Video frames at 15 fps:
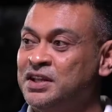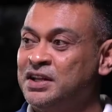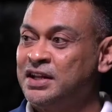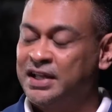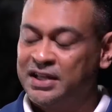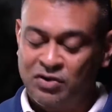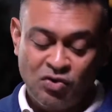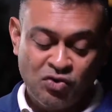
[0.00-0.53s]

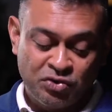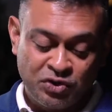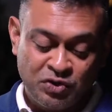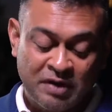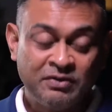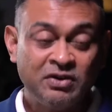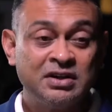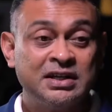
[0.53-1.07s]
Like, oh, you
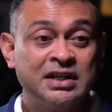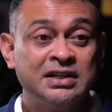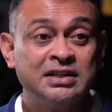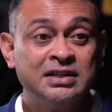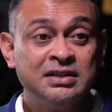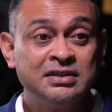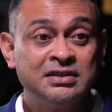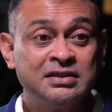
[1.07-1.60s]
have not done
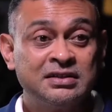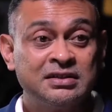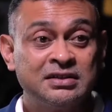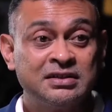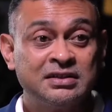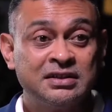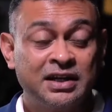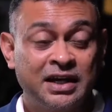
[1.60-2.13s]
this?
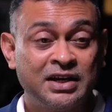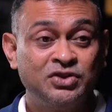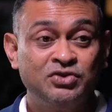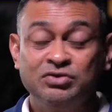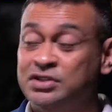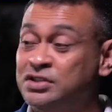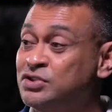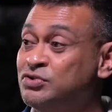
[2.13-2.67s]
Can
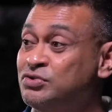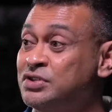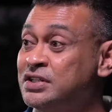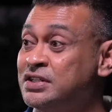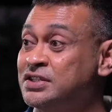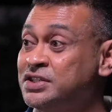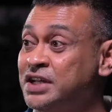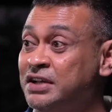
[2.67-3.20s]
you do
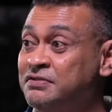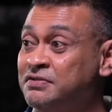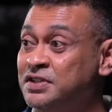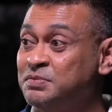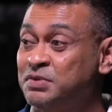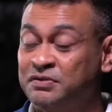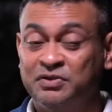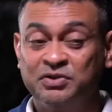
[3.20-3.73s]
this check
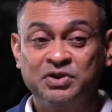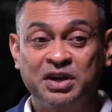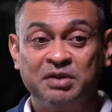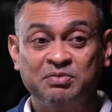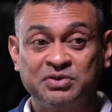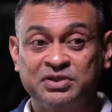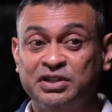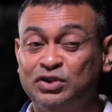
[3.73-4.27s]
first before you
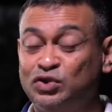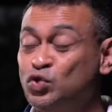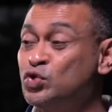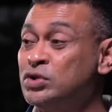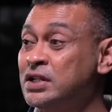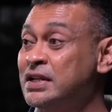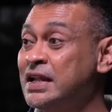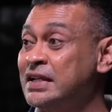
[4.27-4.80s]
can proceed
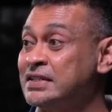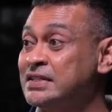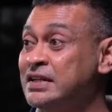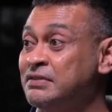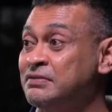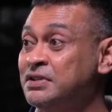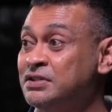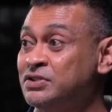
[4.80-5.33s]
to the next
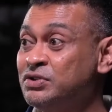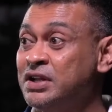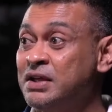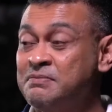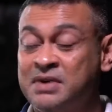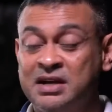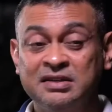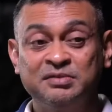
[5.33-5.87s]
level? So
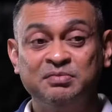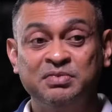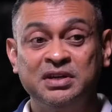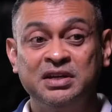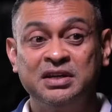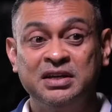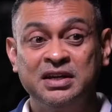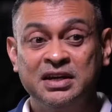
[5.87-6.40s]
there must
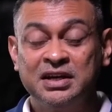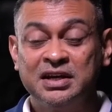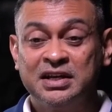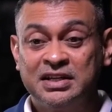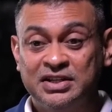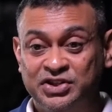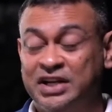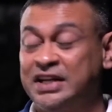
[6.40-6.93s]
be
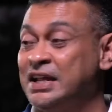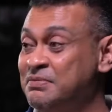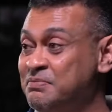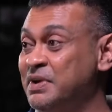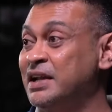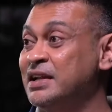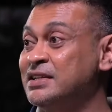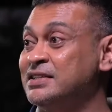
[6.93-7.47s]
check and
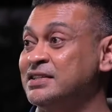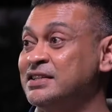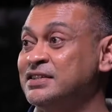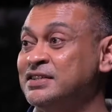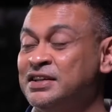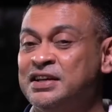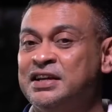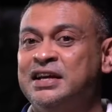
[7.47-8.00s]

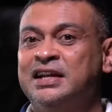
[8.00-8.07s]
balances.